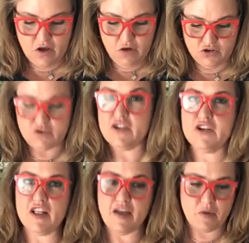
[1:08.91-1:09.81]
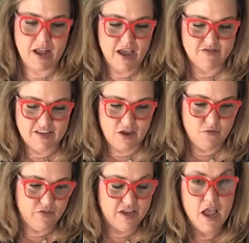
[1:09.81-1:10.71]
Oh, Judy, you're gonna like what I have to say,
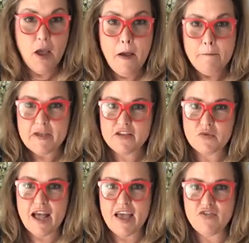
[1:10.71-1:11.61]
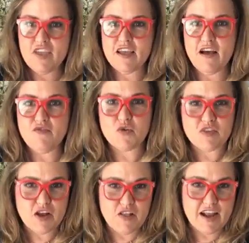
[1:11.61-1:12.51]
hopefully, because when I think of
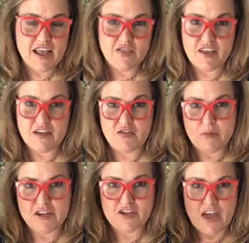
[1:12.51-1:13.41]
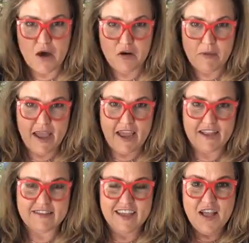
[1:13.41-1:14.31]
North Carolina, I think of the beach, the Outer
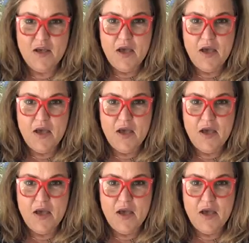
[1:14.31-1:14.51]
Banks,